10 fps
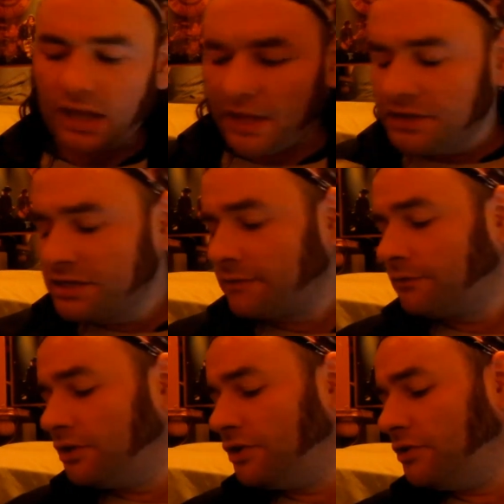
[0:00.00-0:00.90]
Since I've
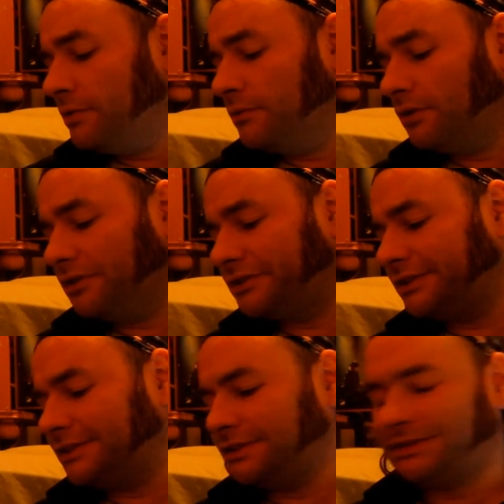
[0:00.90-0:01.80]
learned who he was,
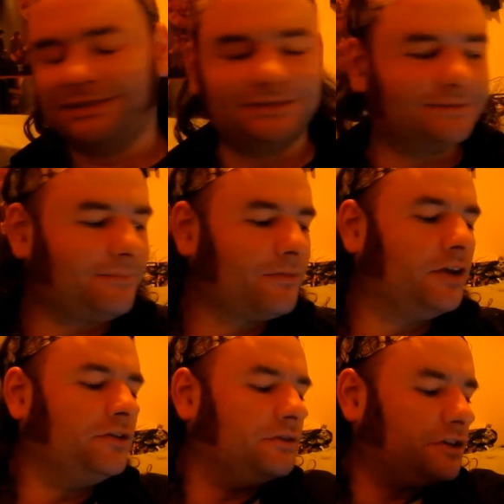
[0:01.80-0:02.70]
I
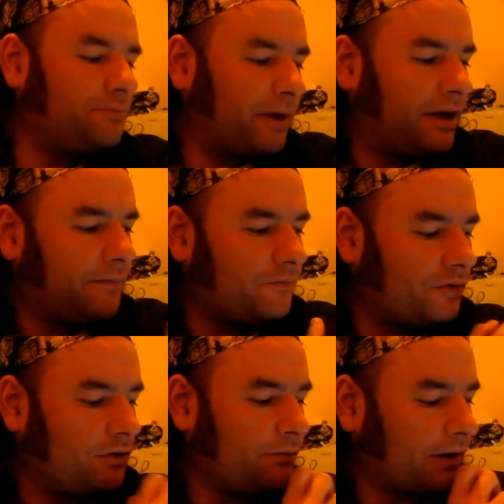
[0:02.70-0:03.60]
do despair for
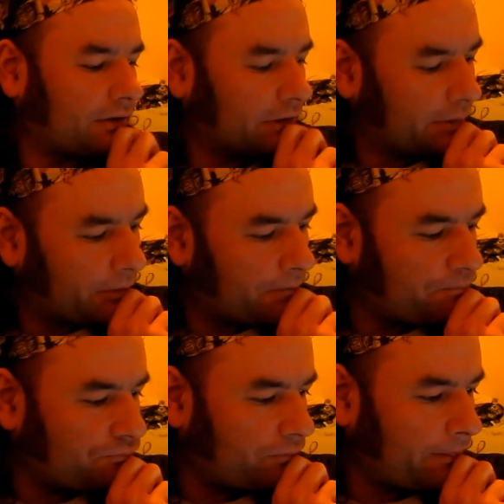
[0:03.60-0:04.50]
humanity a bit.
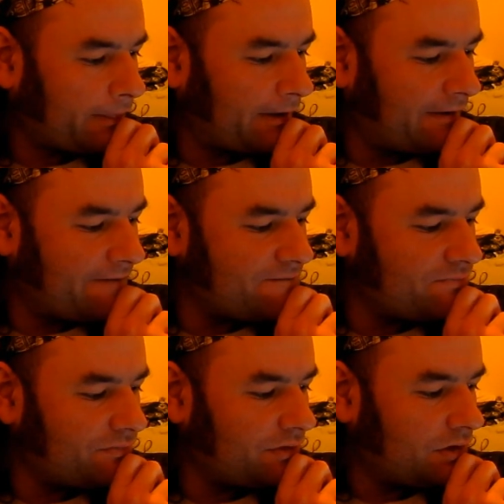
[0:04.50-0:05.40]
And